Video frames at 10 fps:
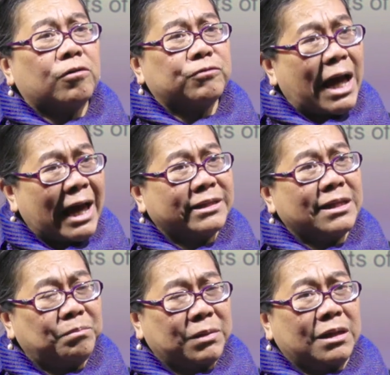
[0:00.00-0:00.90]
of the
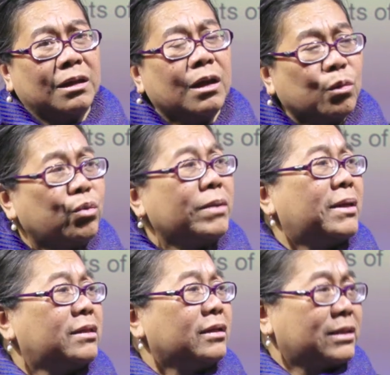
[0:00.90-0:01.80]
IDP
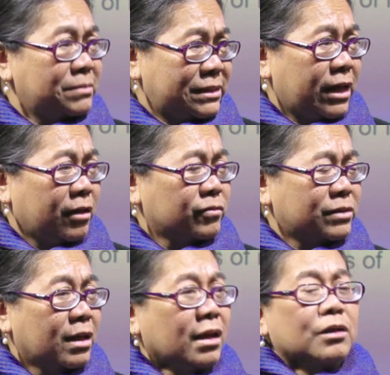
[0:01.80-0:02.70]
women themselves